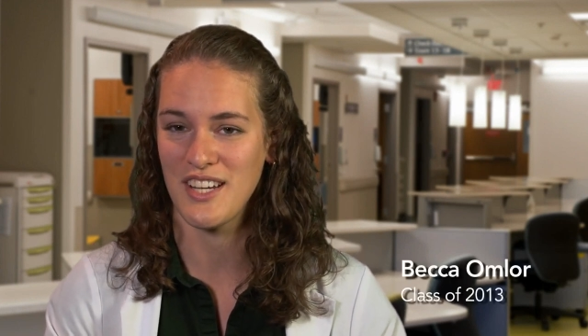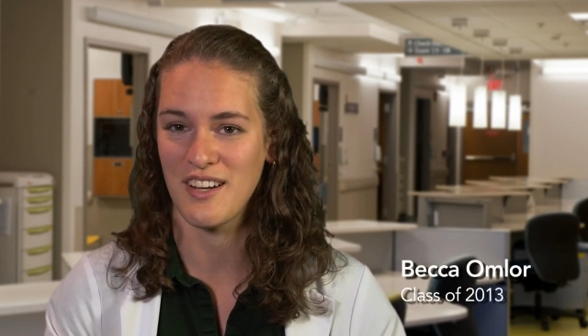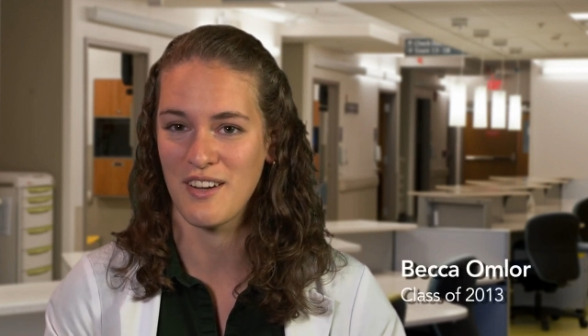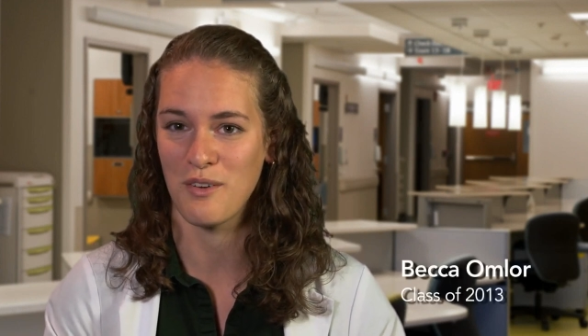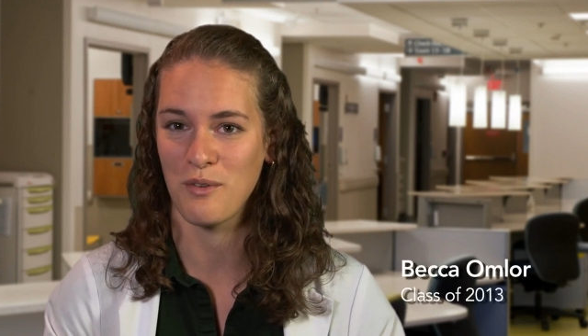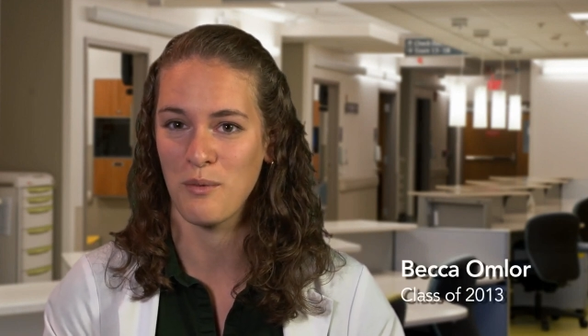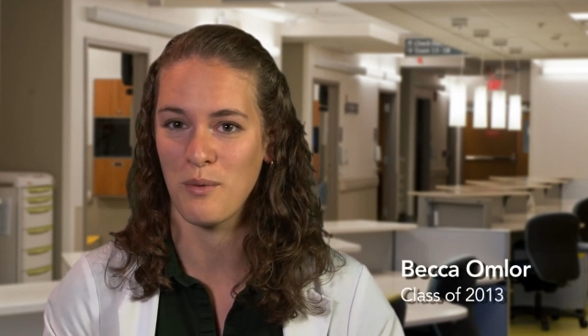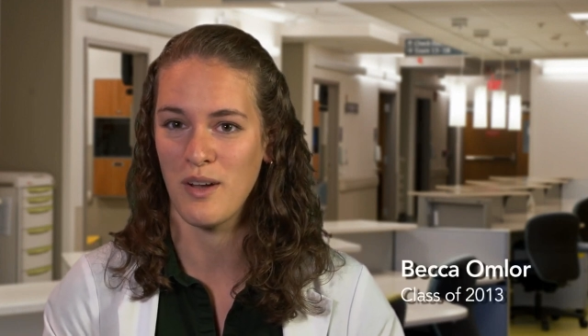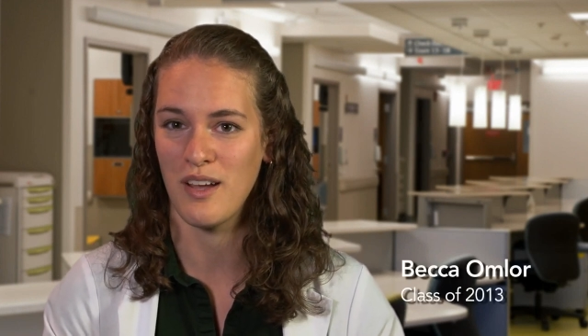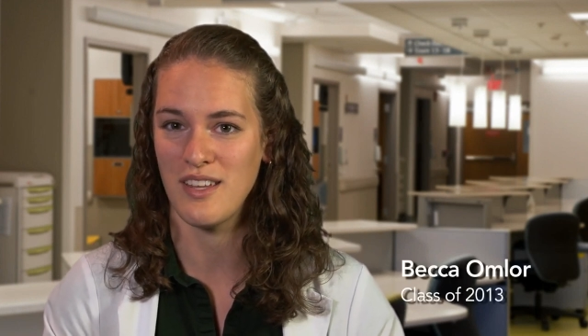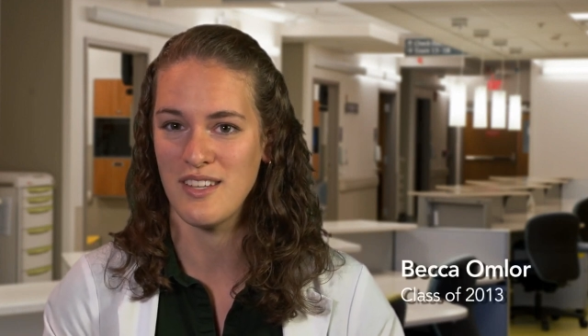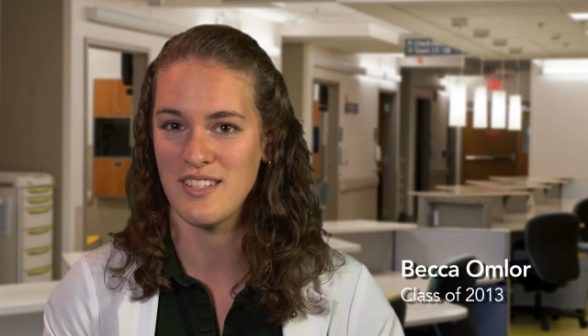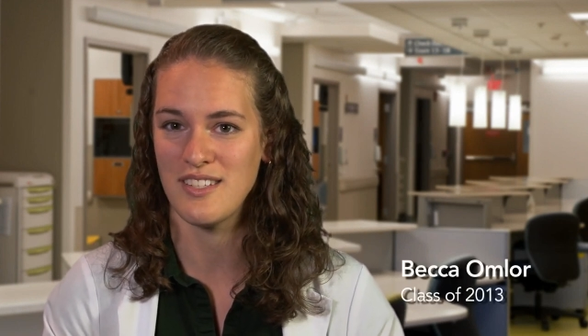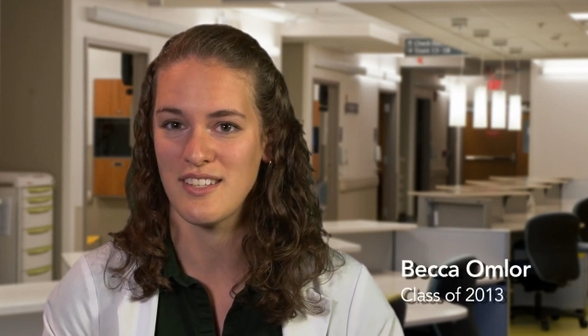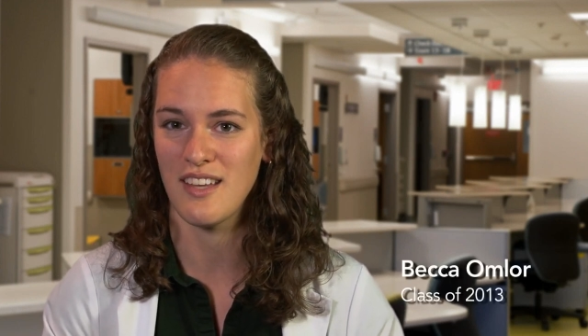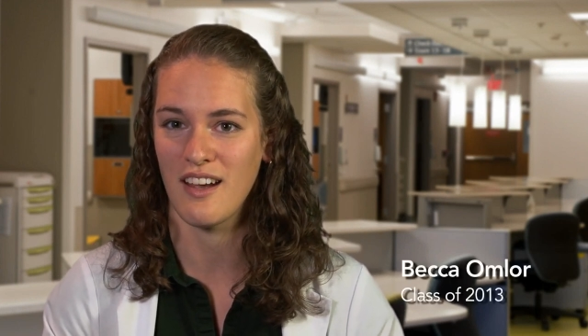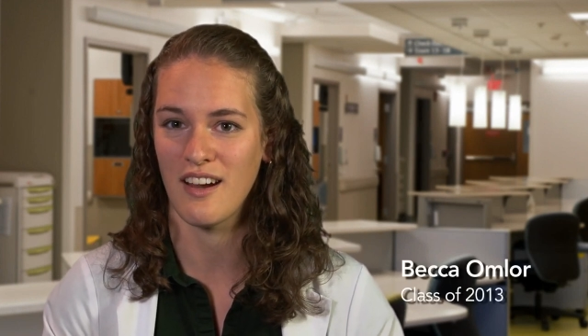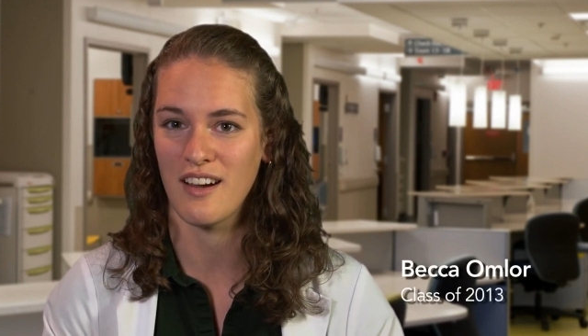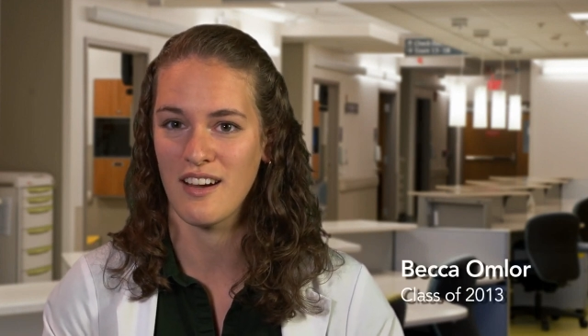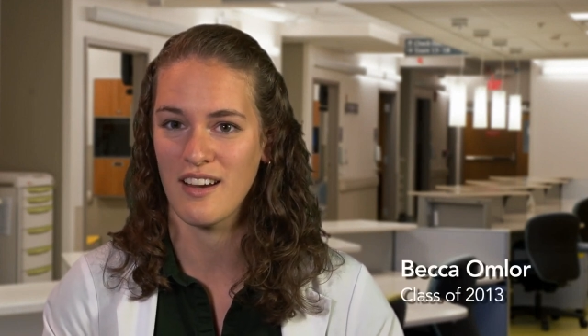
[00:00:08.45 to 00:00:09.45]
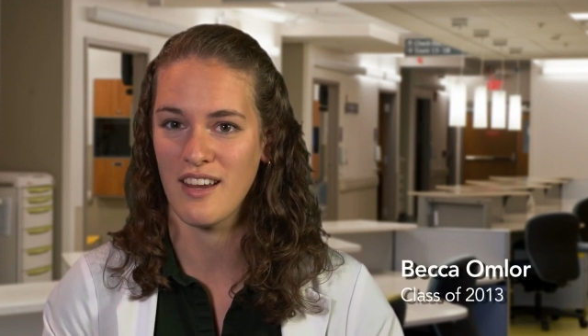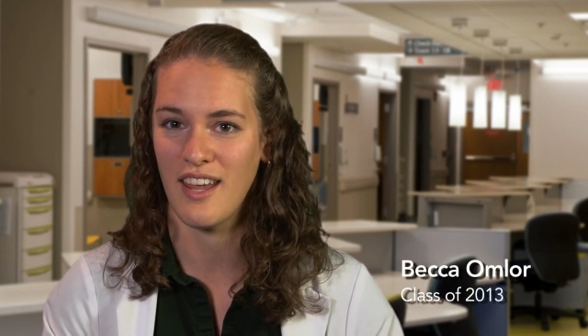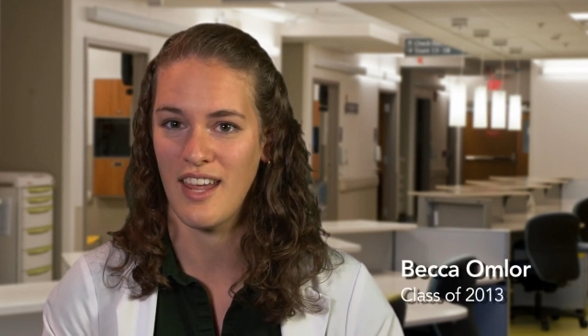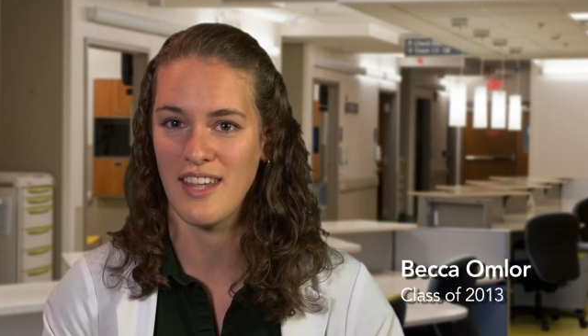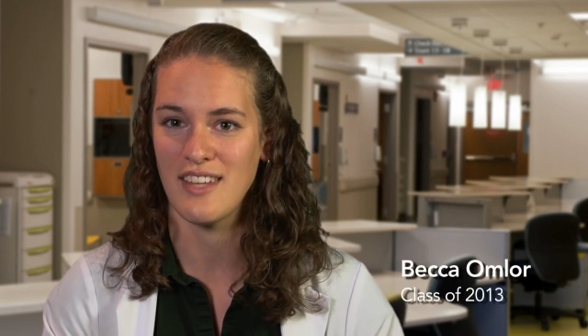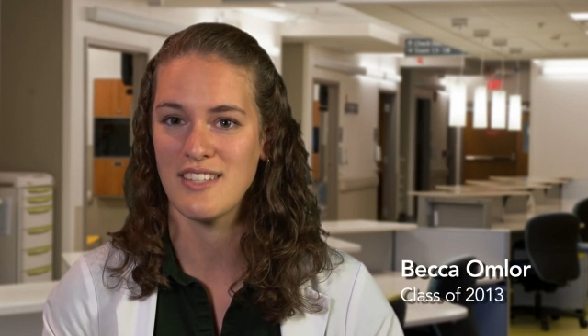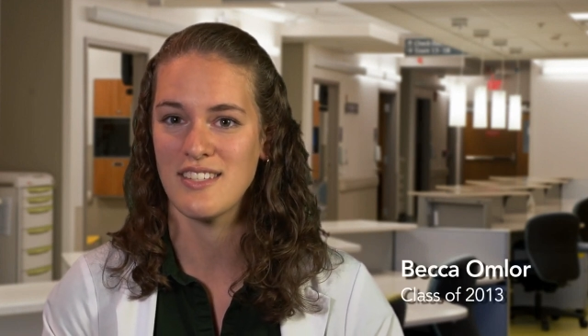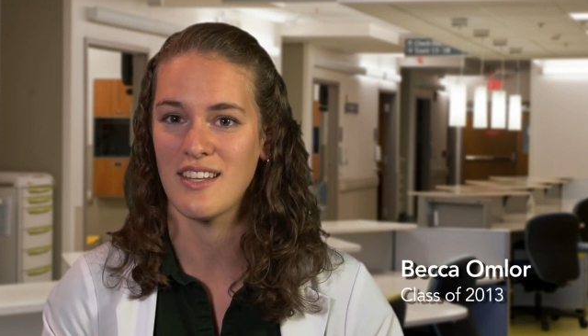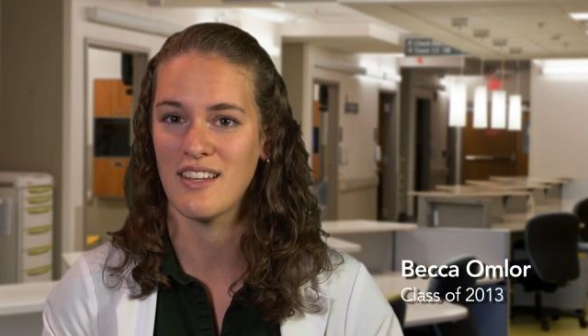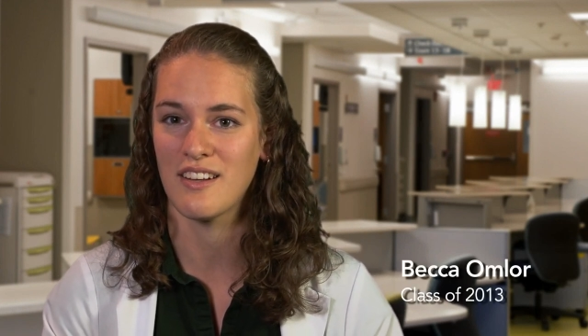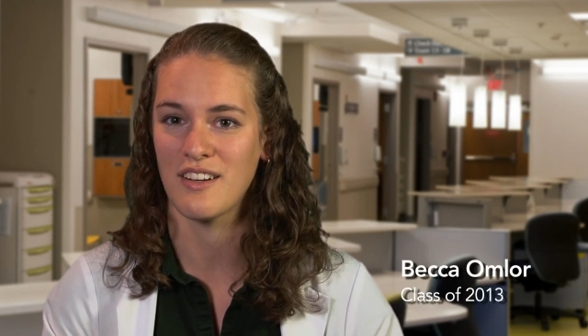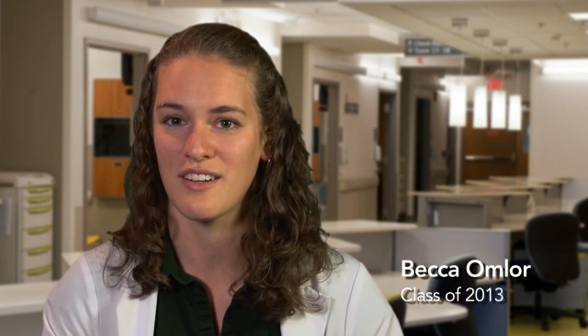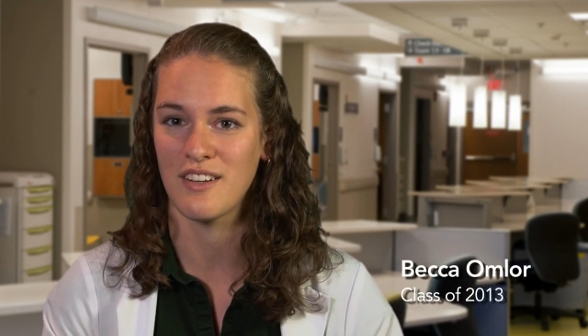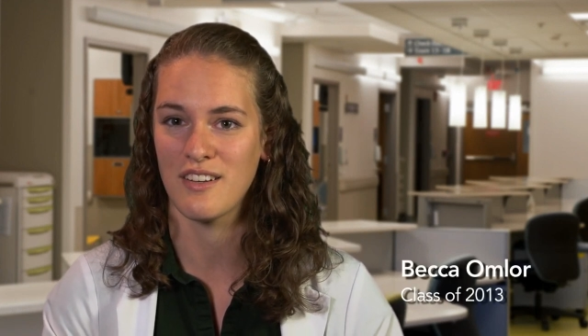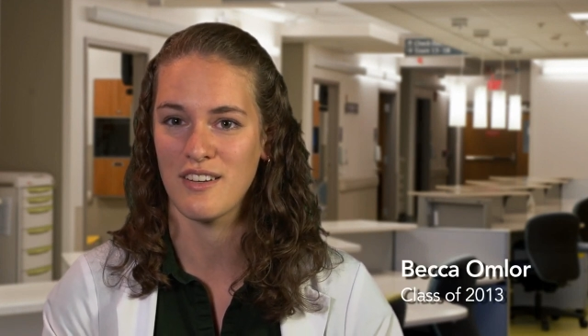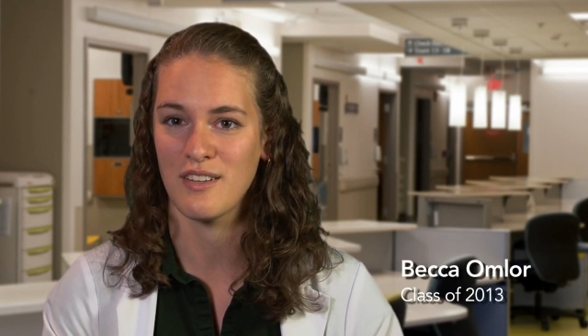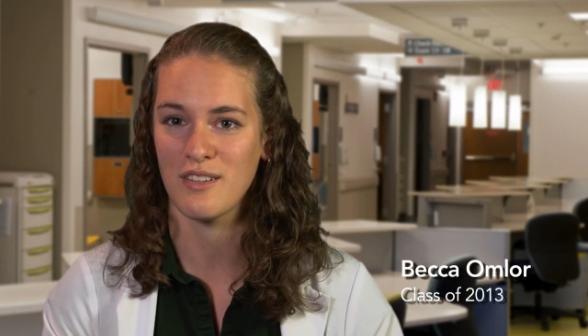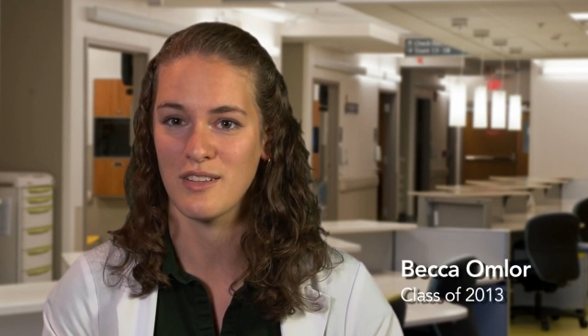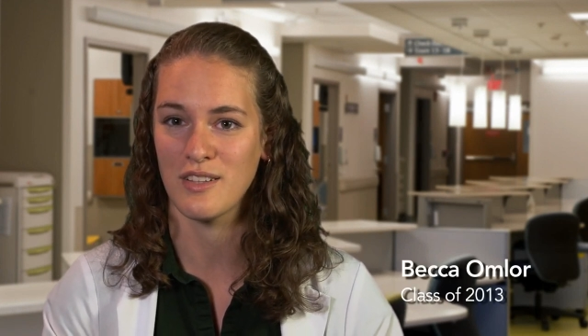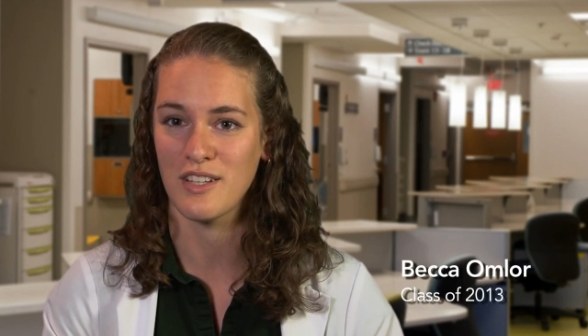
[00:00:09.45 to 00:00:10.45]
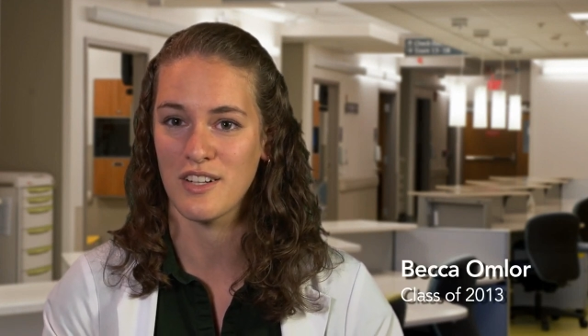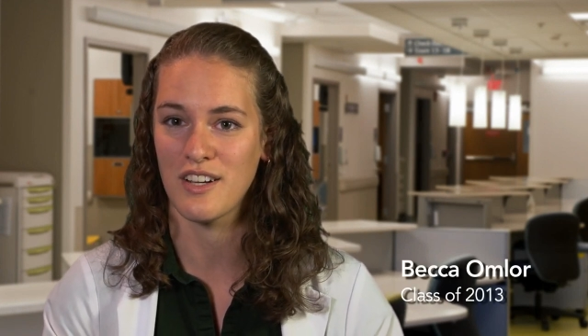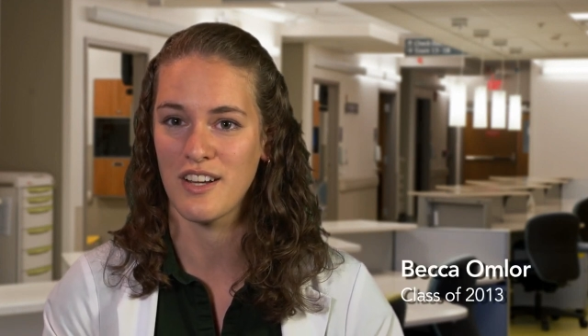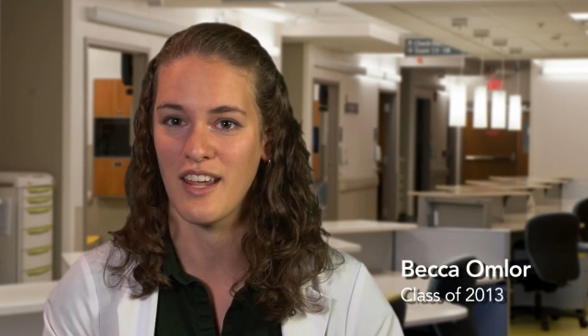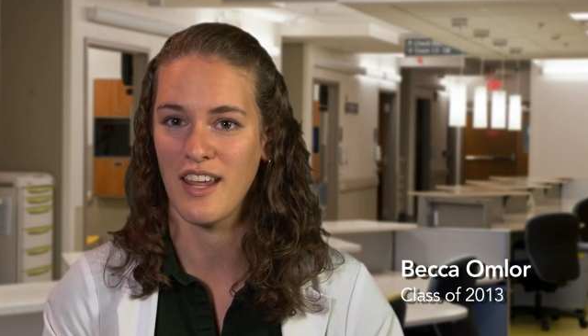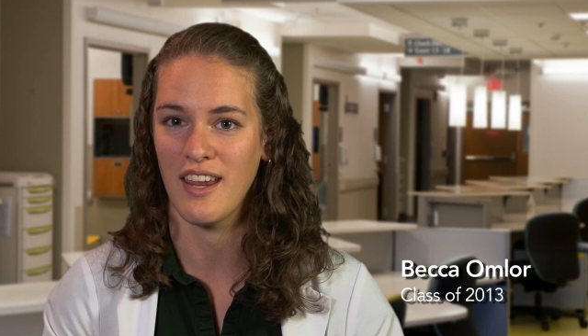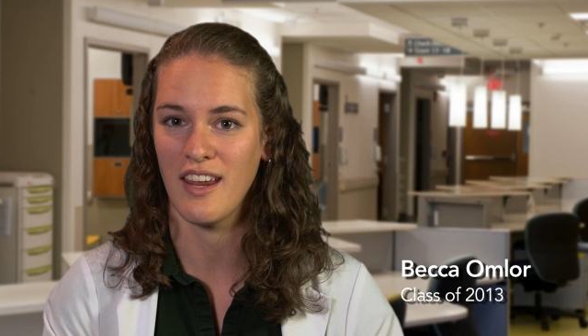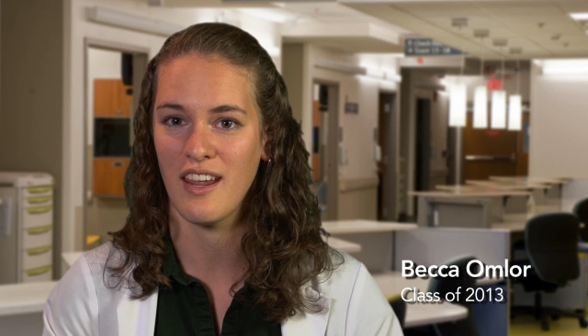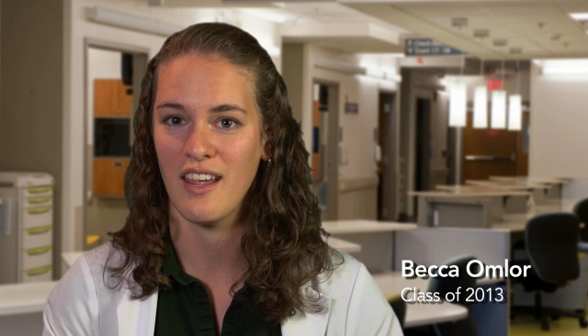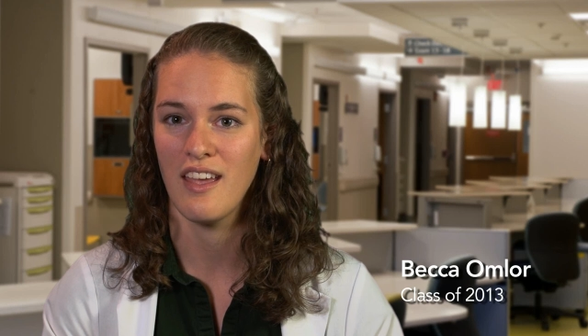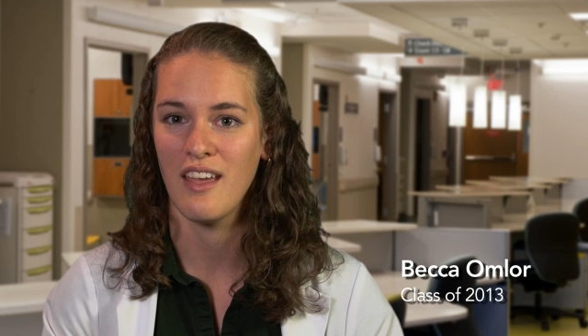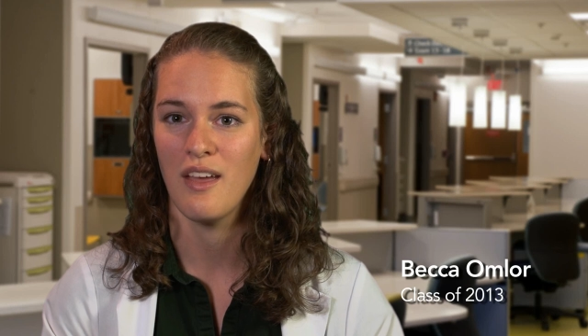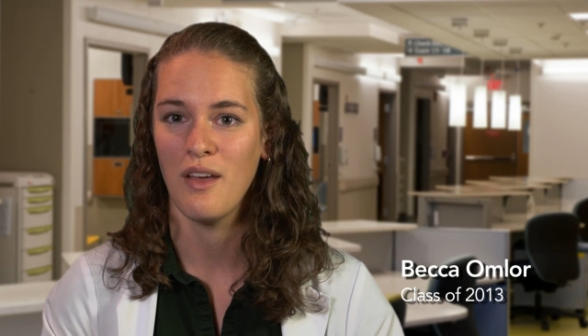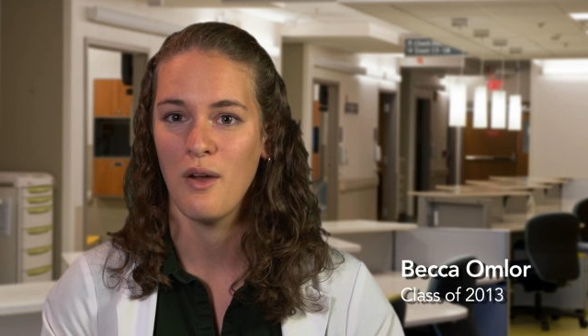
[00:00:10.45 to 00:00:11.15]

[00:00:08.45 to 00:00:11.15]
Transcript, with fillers: year was our case centered learning,